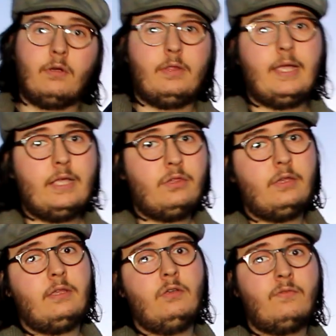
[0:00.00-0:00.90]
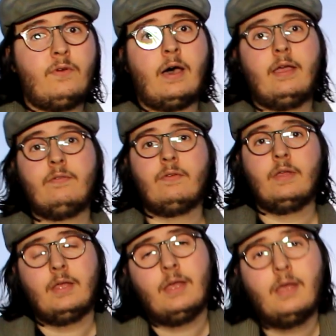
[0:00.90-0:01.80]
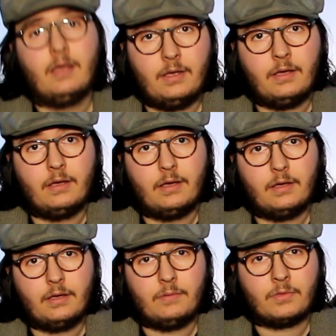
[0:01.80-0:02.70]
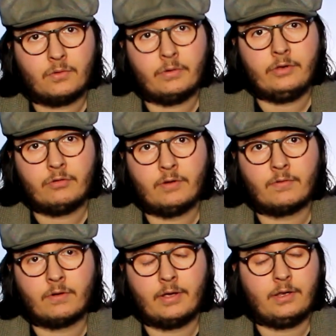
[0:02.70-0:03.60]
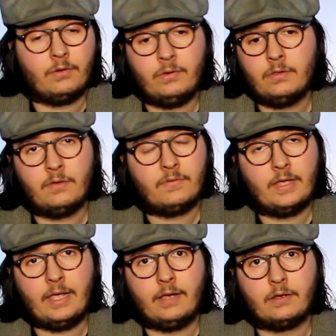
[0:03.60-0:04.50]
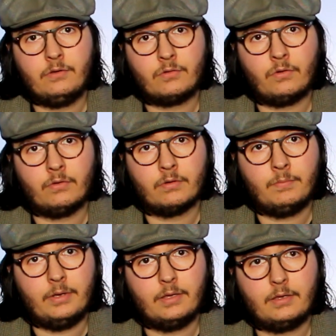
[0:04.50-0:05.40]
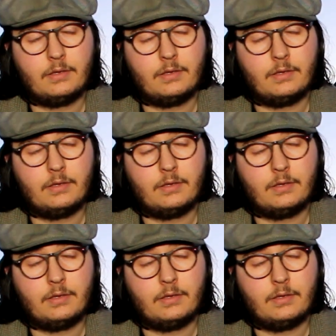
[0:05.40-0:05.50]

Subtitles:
on the HEQ5. I'm sorry, Trevor, I know you love the hand controller, but